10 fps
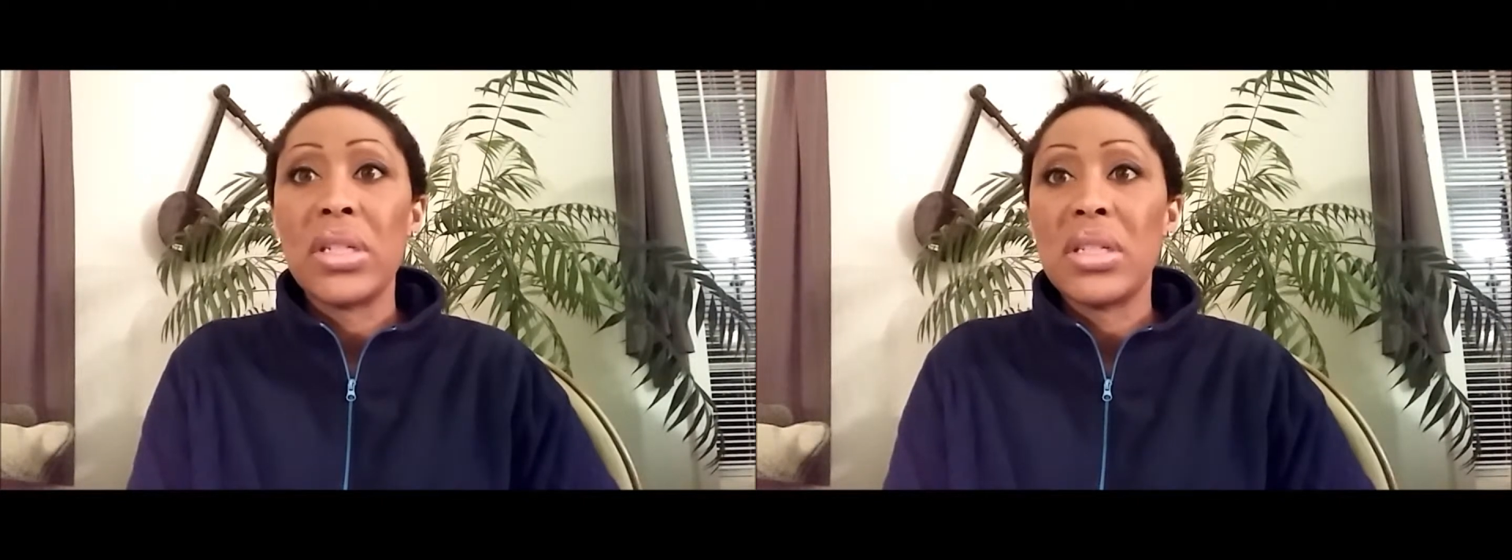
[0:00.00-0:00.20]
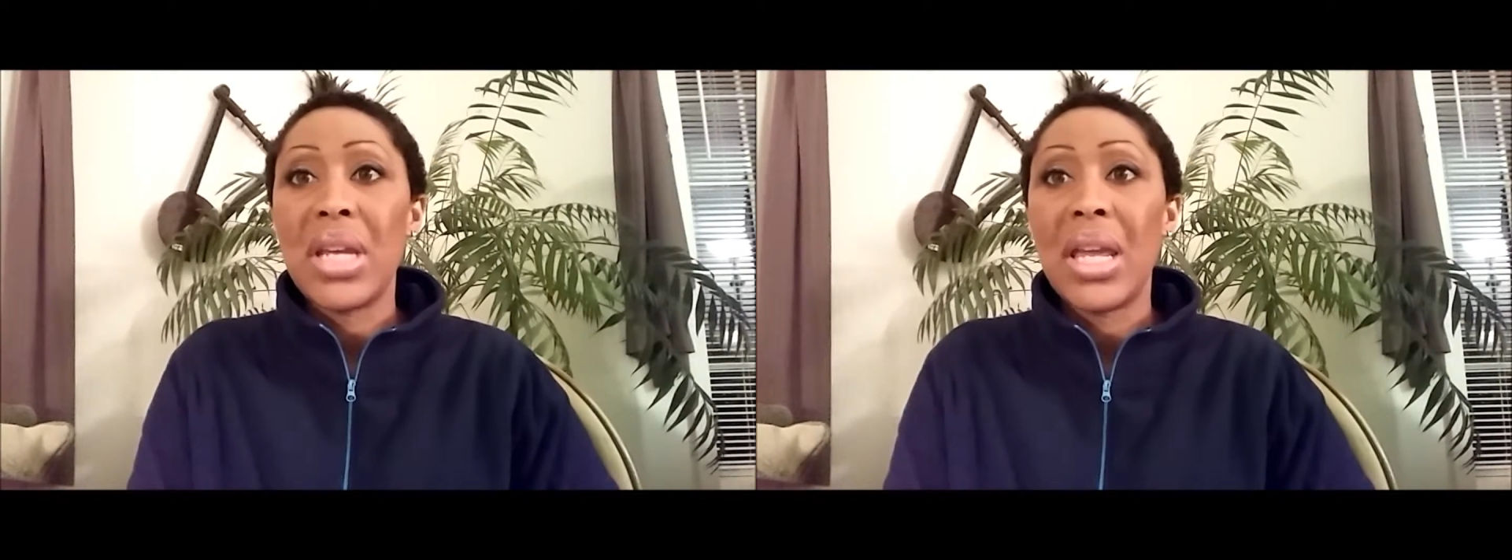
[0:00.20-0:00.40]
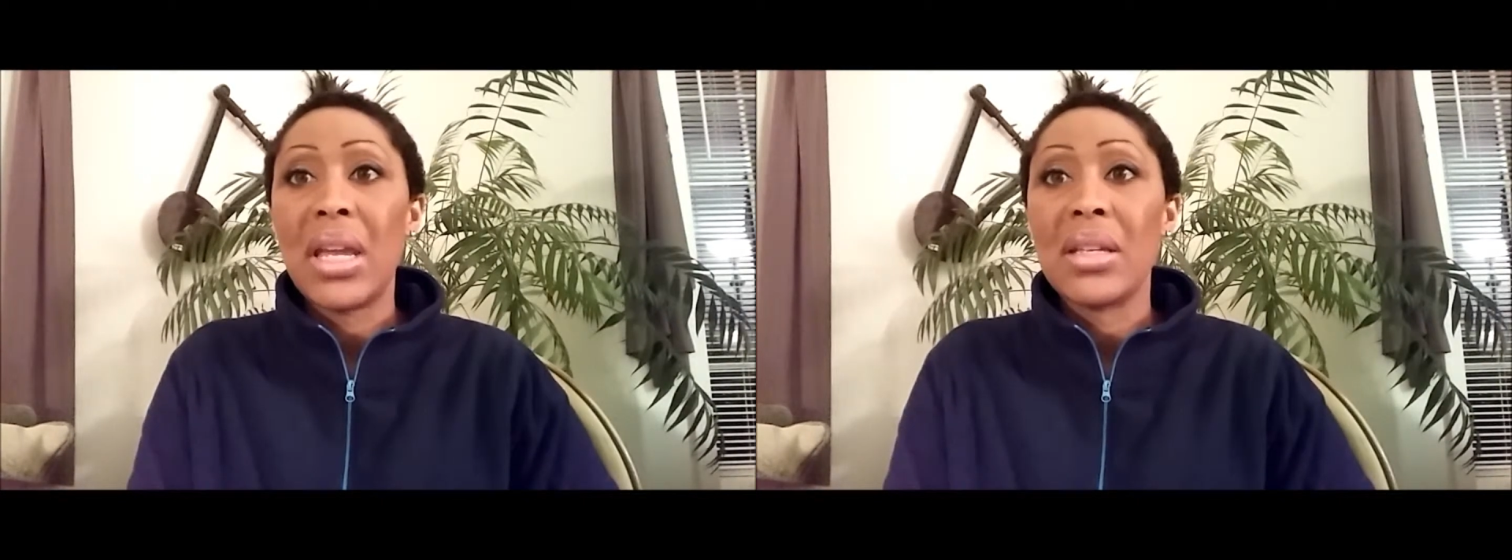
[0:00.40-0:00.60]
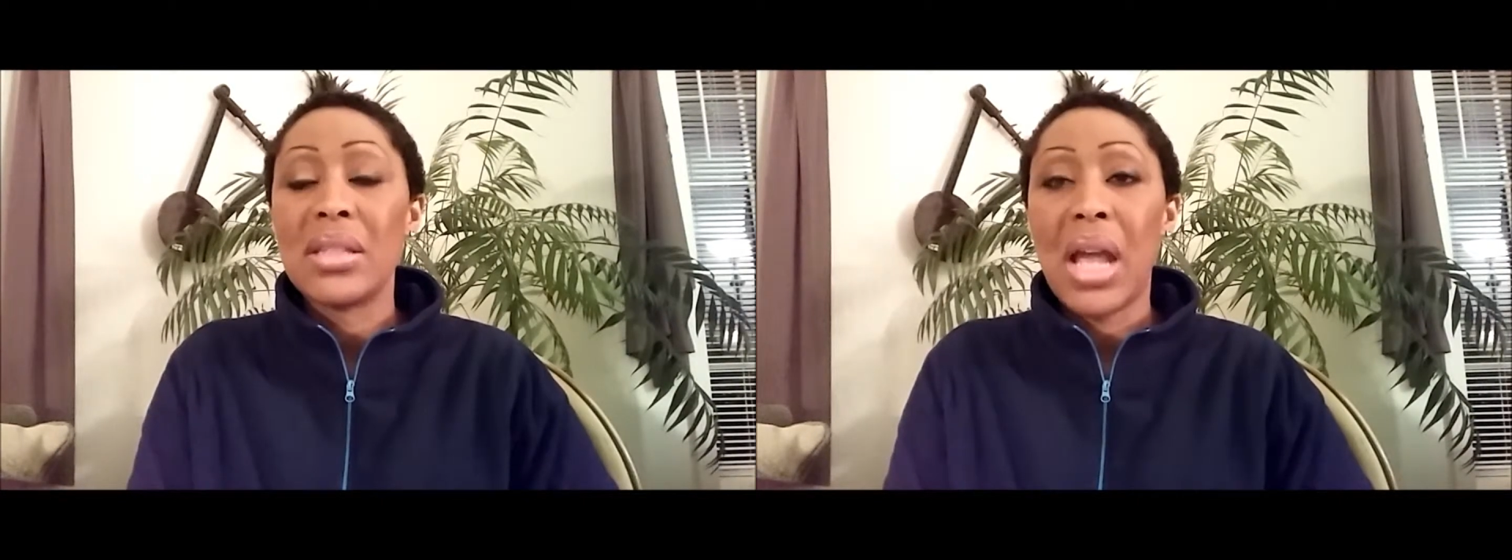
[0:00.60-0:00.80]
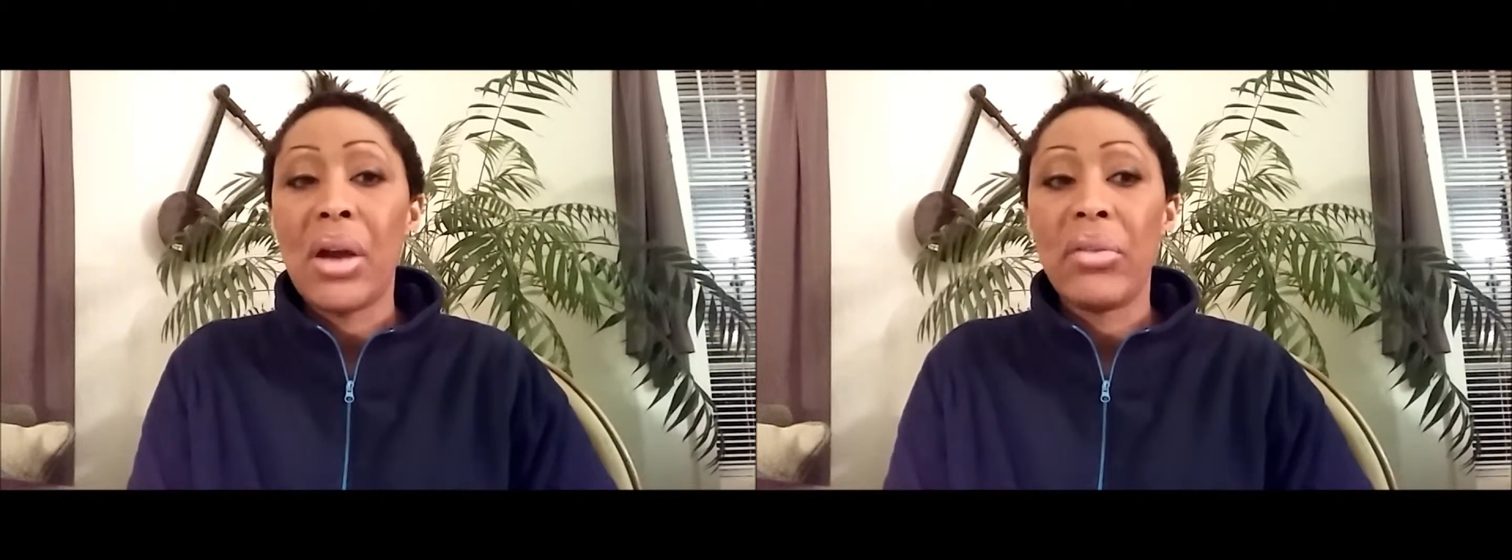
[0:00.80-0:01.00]
to take
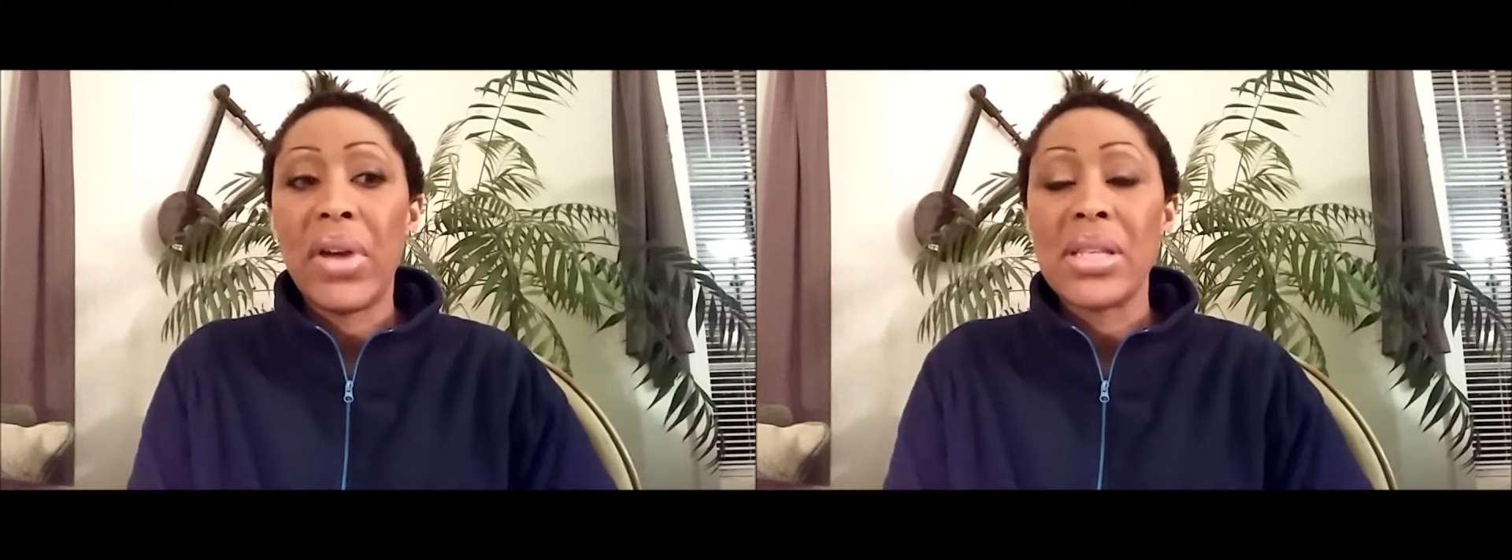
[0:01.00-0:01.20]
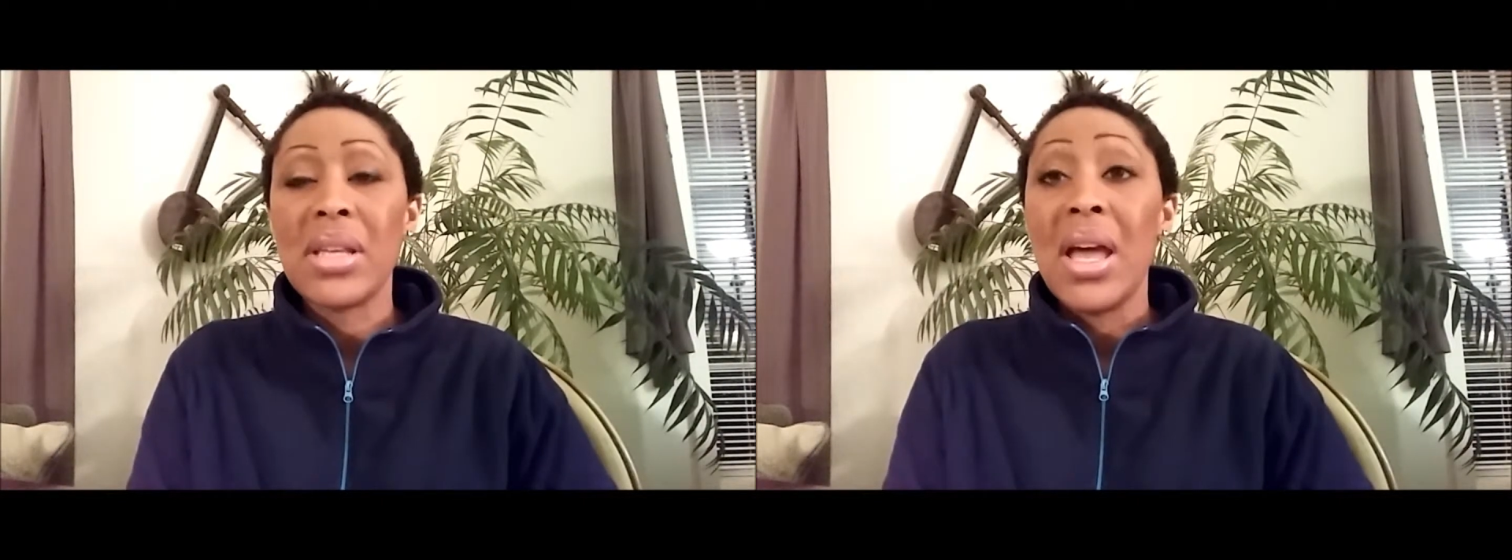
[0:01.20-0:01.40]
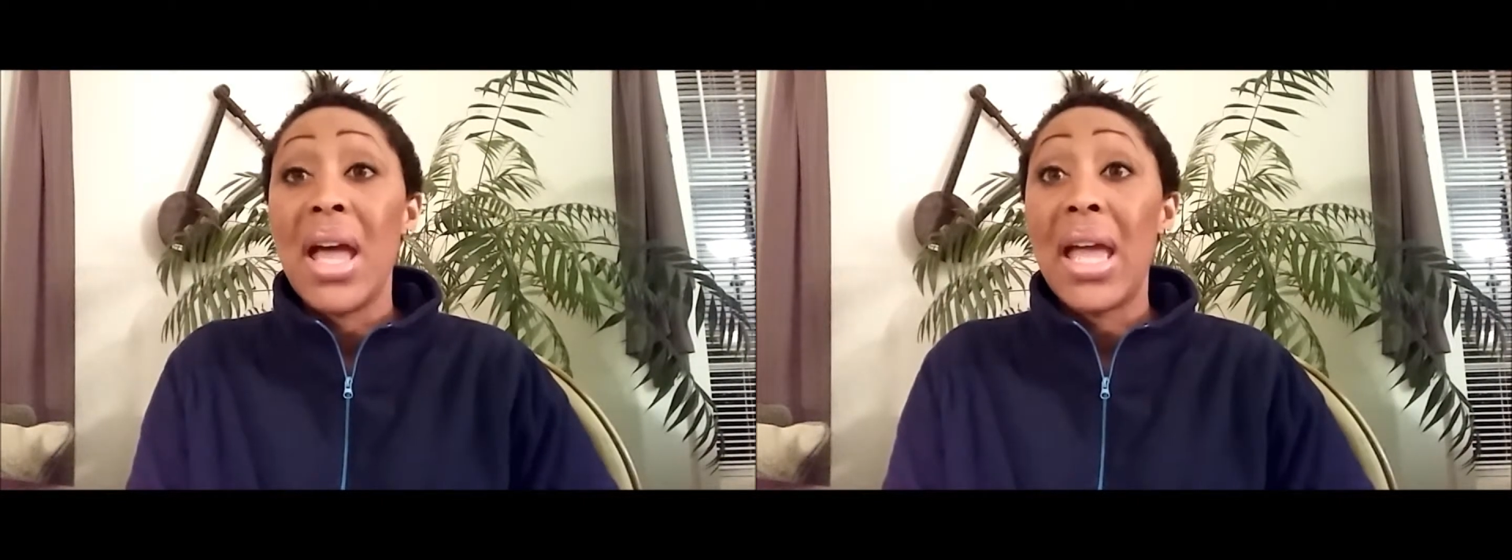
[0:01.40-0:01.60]
sacrifice,